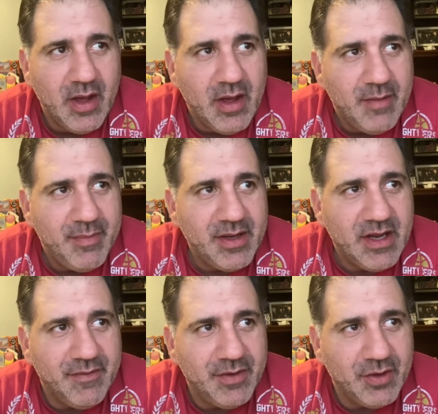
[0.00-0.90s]
been
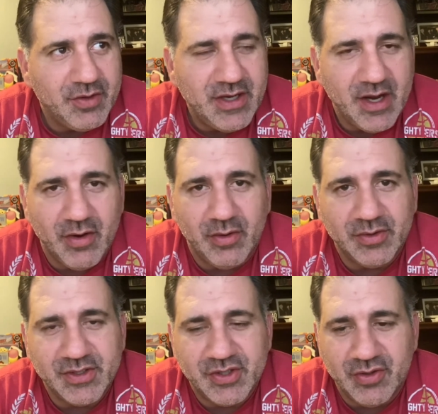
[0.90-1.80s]
given their
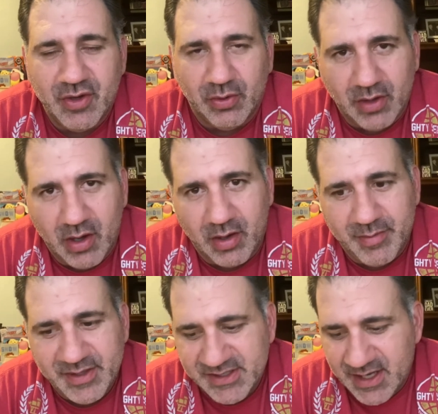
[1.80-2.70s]
TROs and should no longer
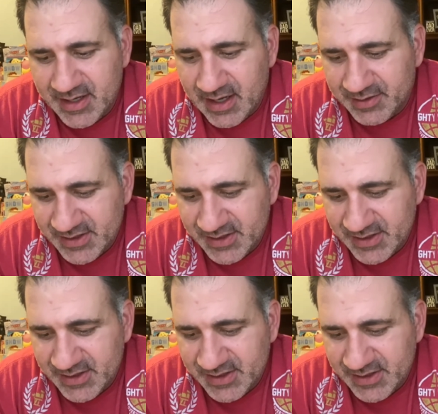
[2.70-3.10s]
be sending out these